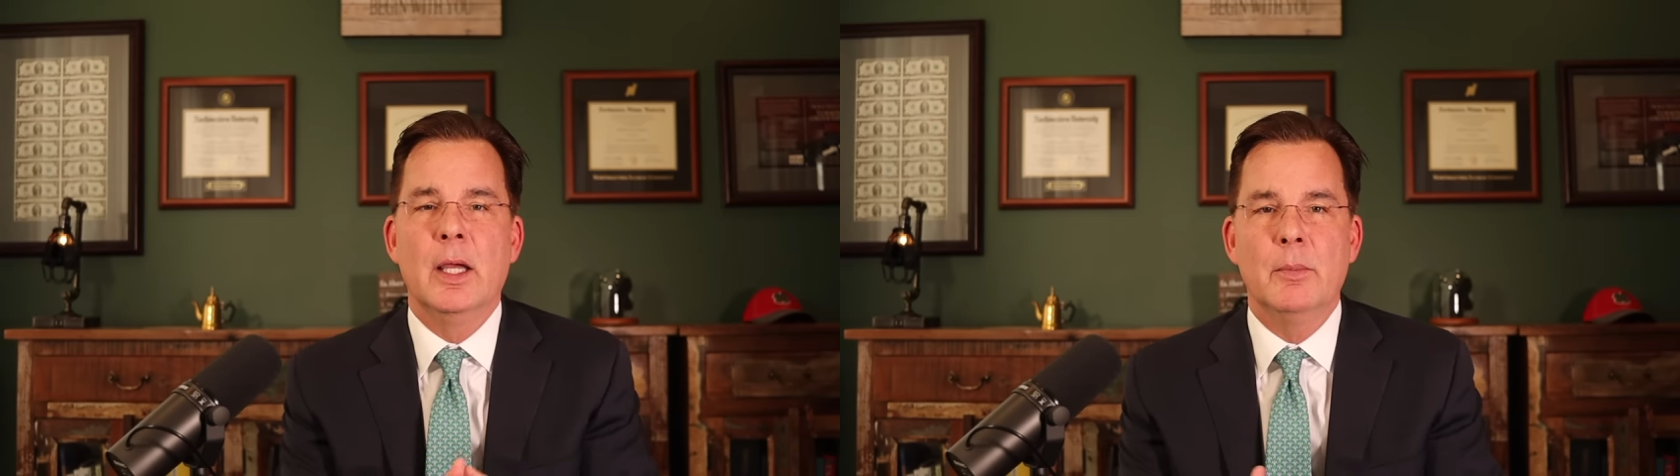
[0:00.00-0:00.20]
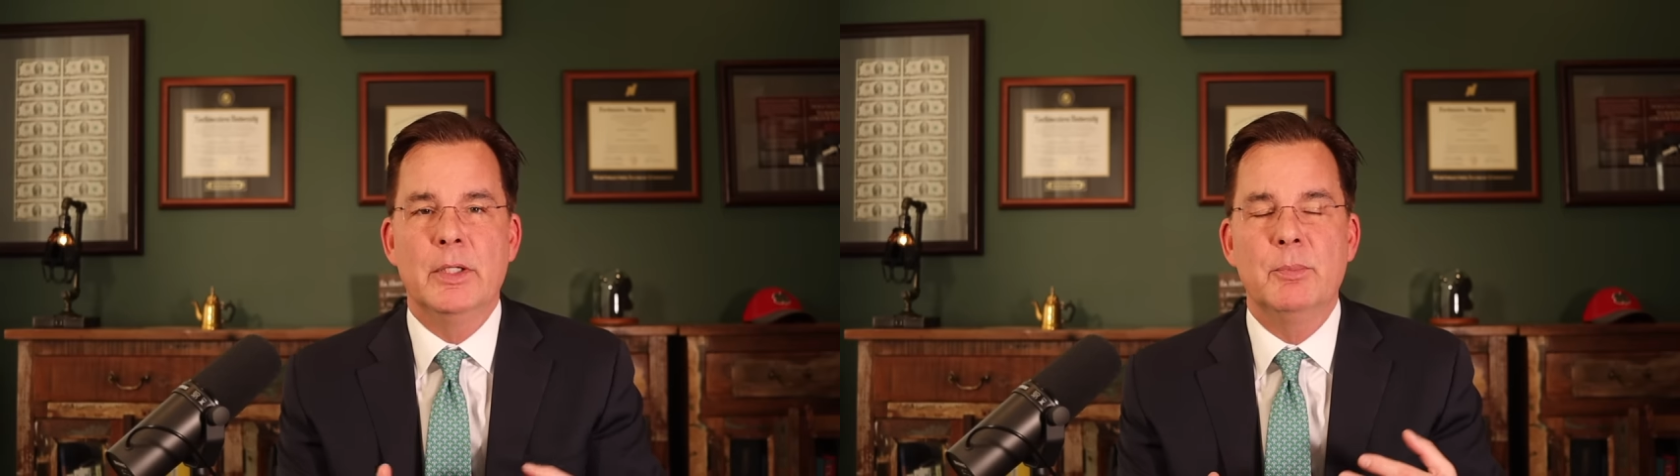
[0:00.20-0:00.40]

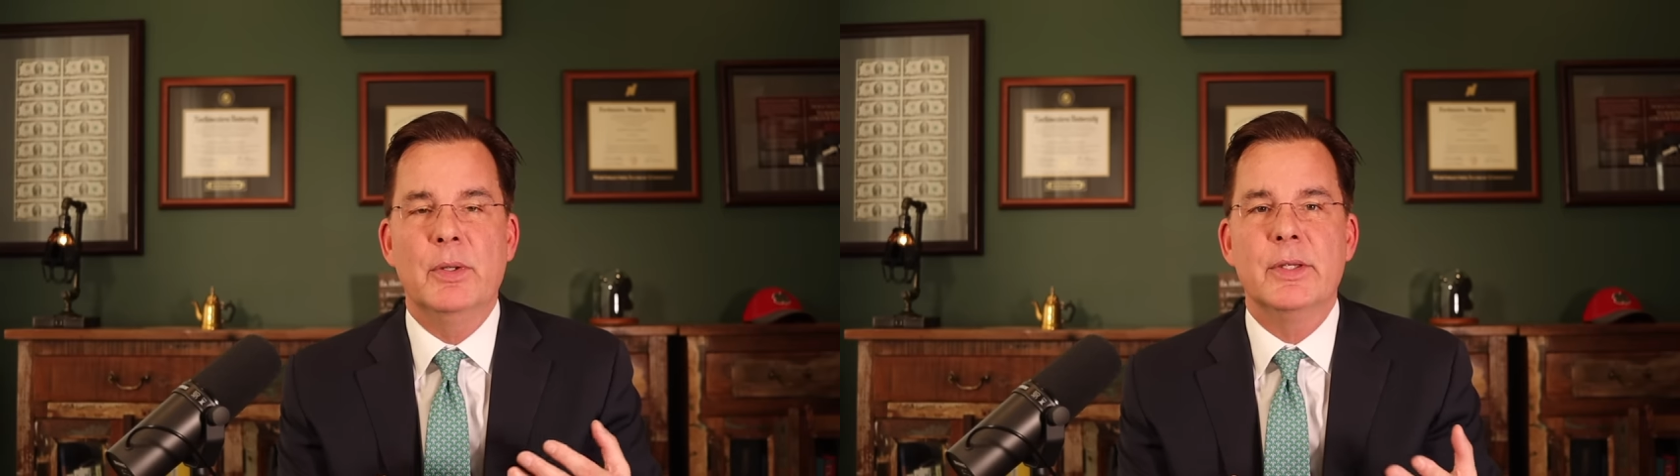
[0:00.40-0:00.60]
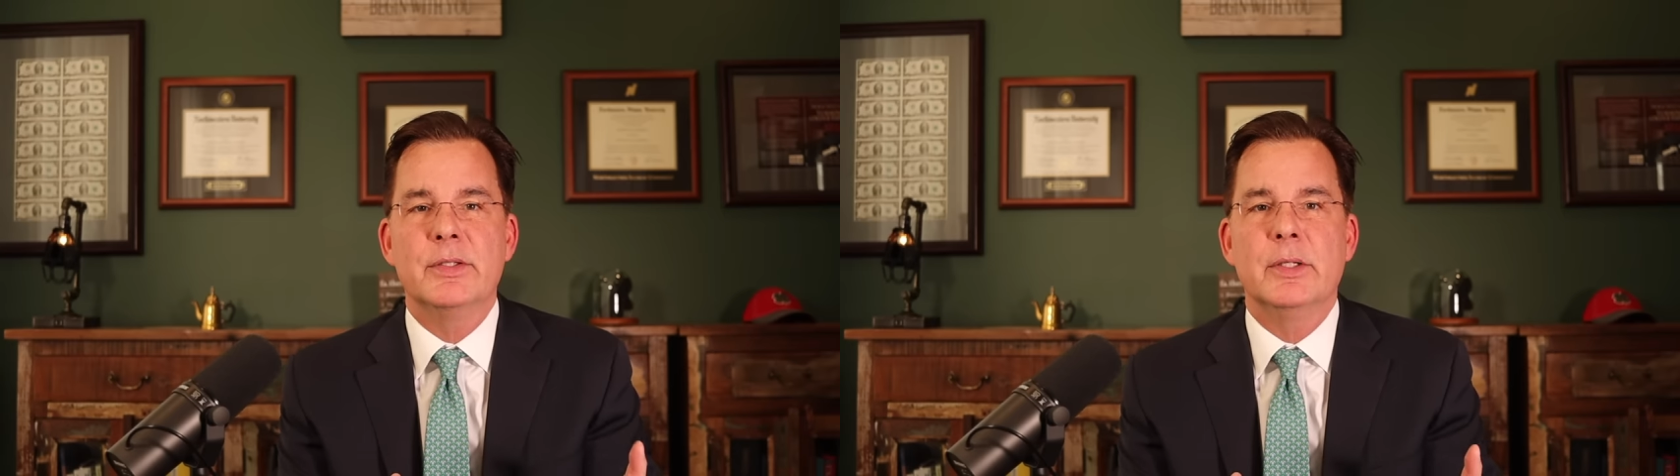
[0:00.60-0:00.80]
But to
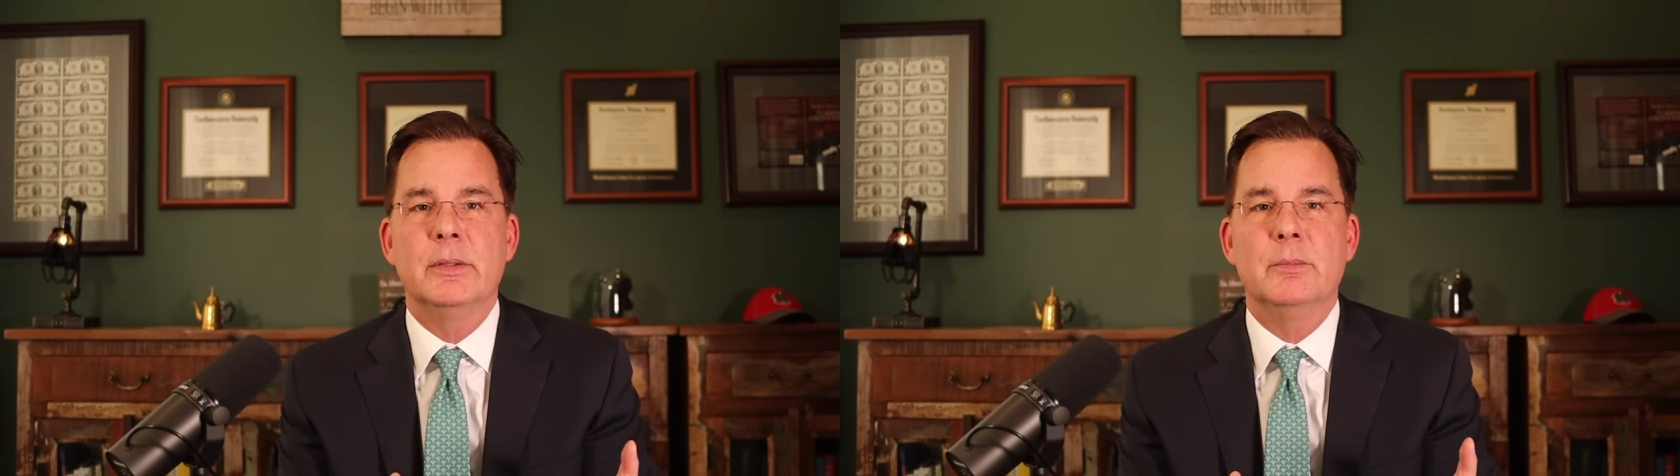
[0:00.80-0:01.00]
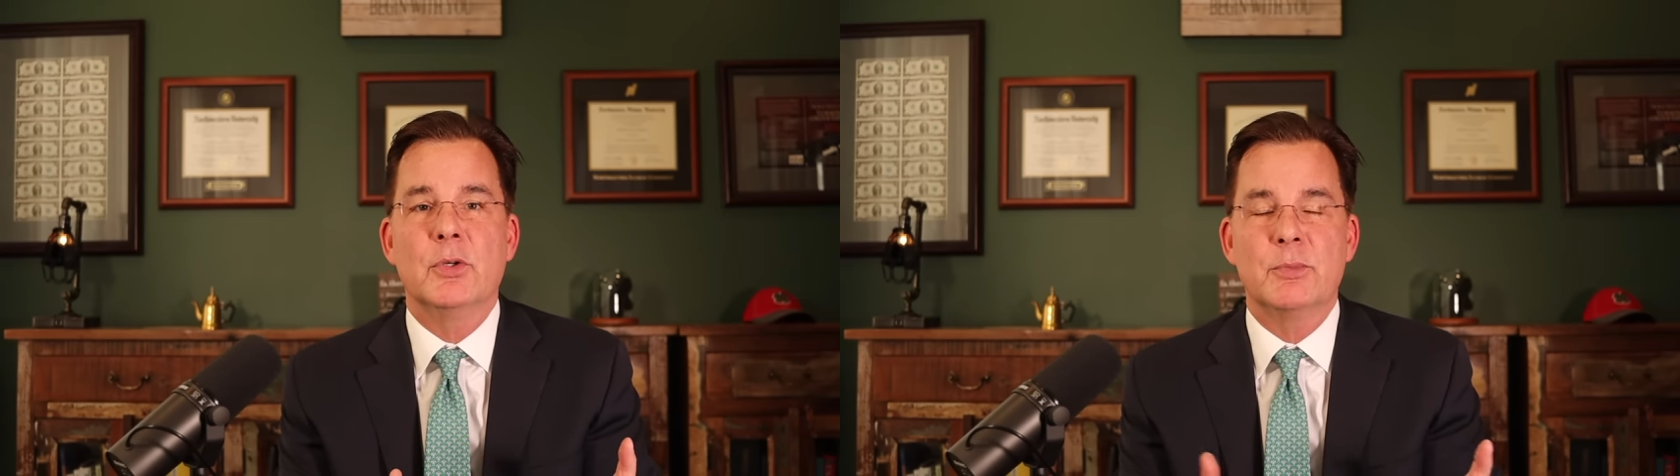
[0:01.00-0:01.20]
put this
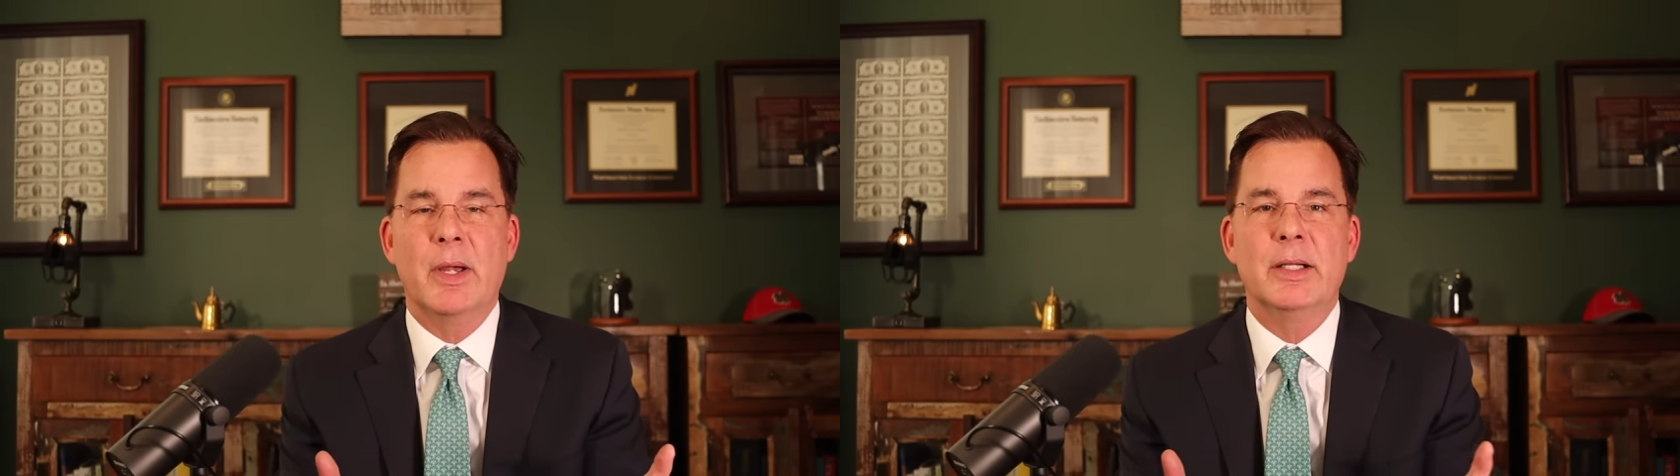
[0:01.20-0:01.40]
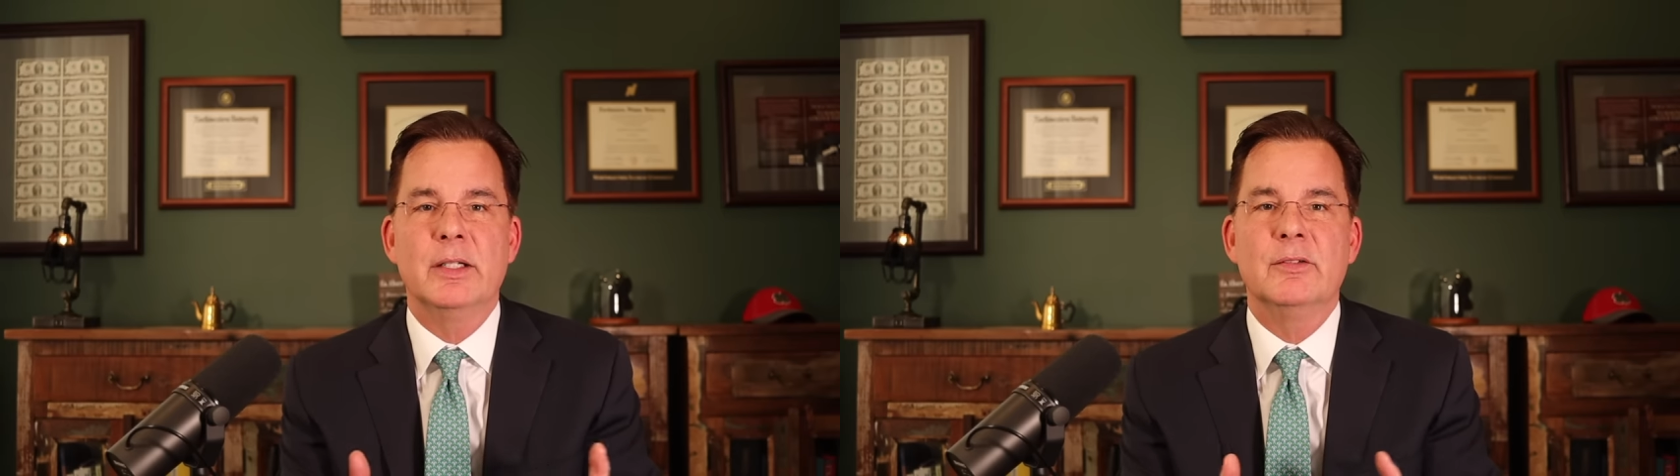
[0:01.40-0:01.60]
in
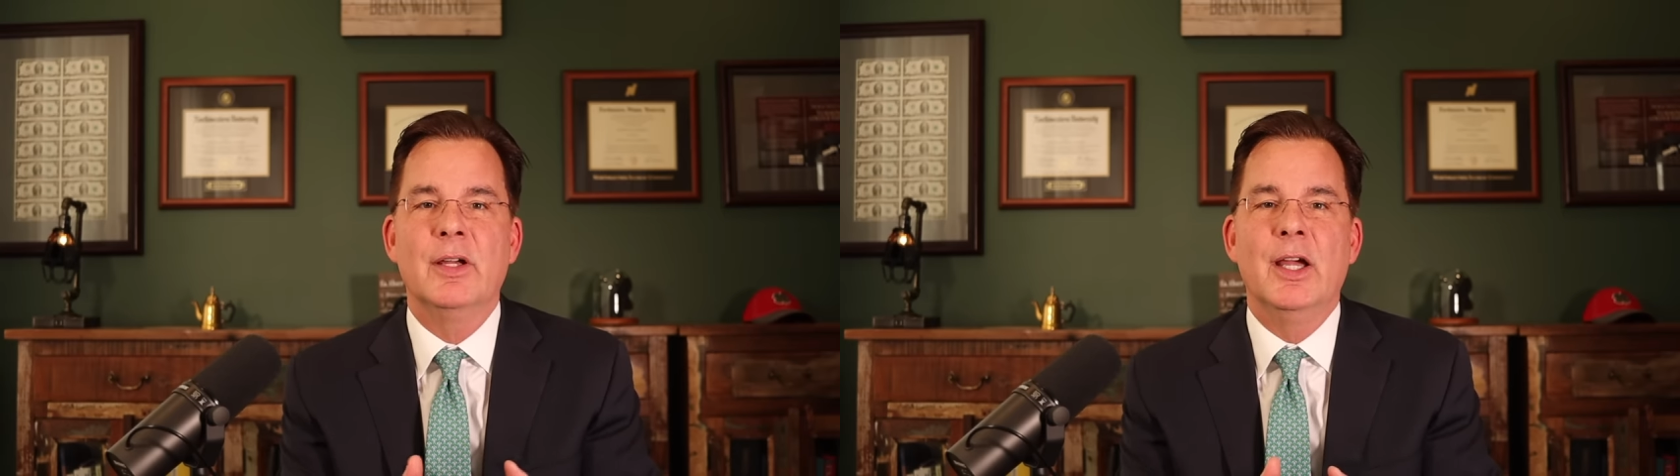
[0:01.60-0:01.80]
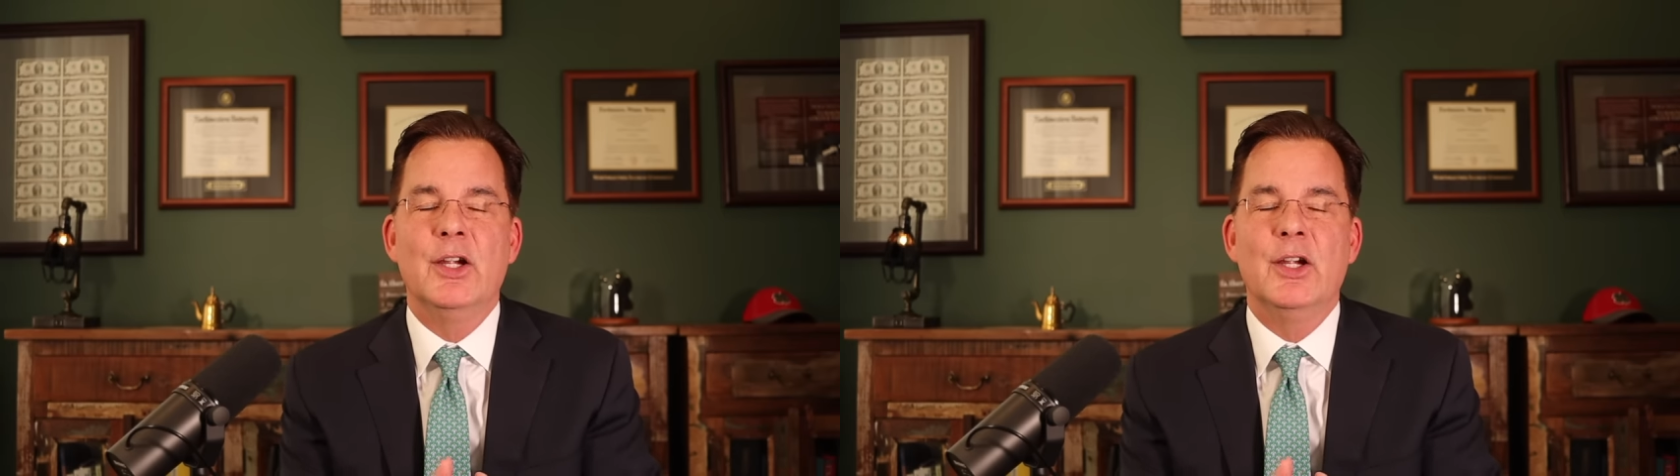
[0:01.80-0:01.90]
perspective,